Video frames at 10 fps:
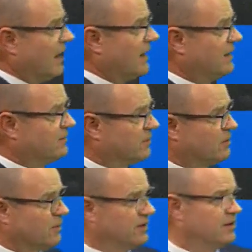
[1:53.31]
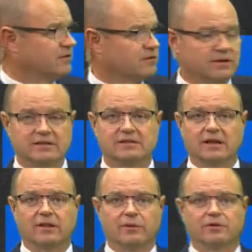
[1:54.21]
uh, in recorded history in
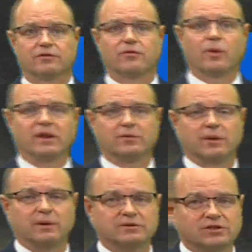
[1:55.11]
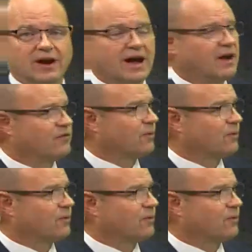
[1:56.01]
St. Louis. 43 was your high,